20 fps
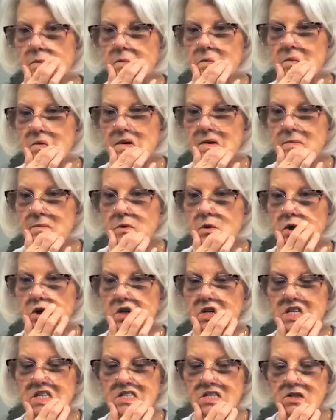One more
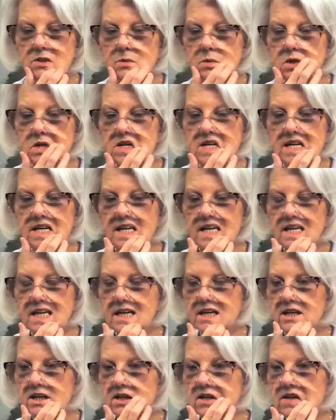Easter one
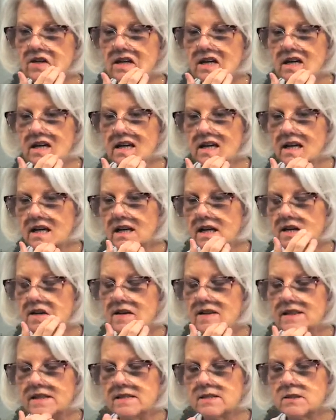here.
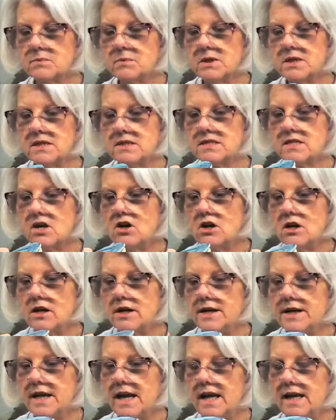This one's
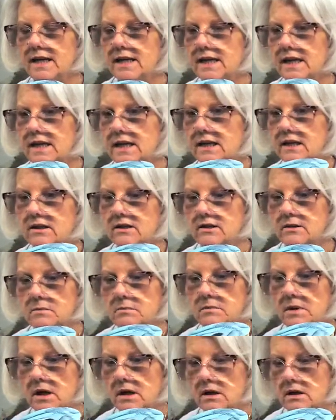on a
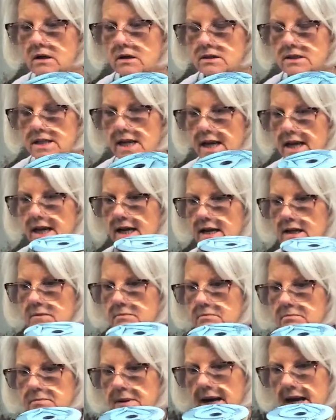gingham or
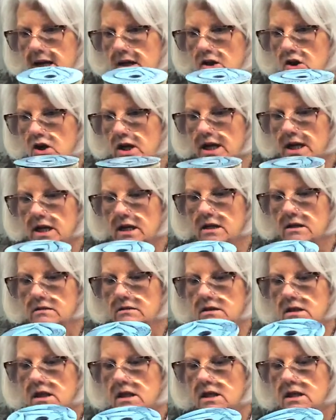tan
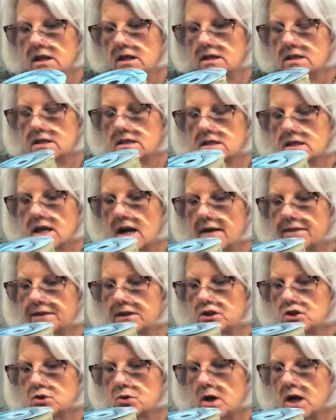background. It's got
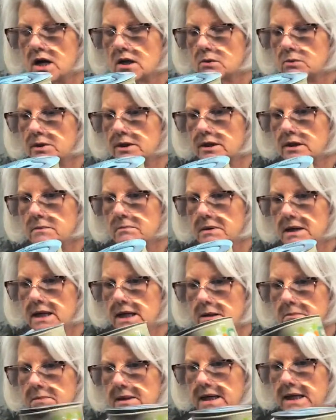the truck with the
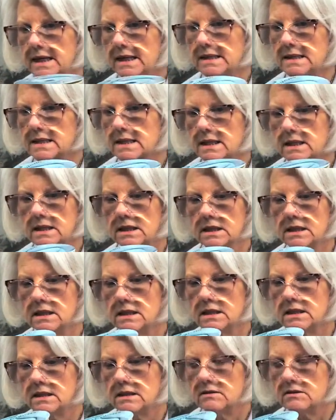bunny butt.
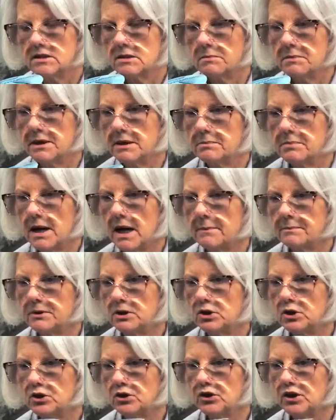It's a big
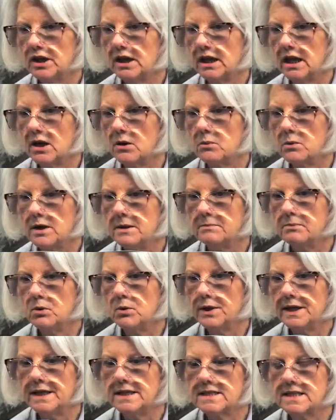popular thing at one
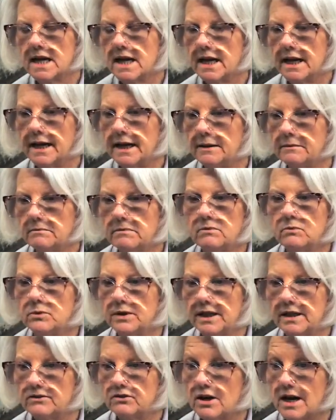point in time
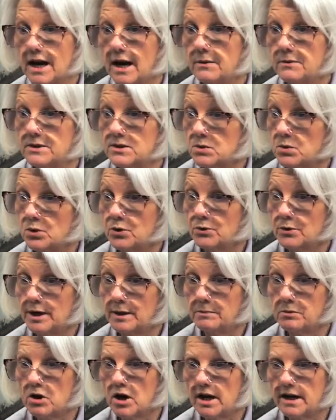whenever I was
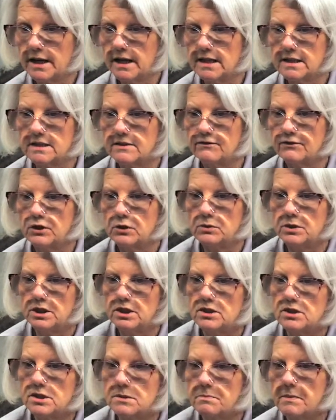ordering product a few
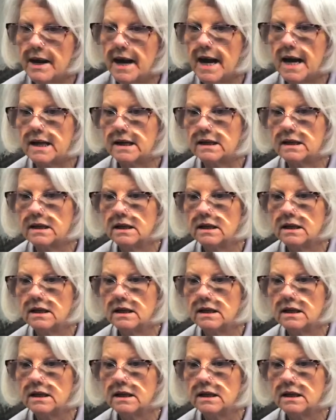years back.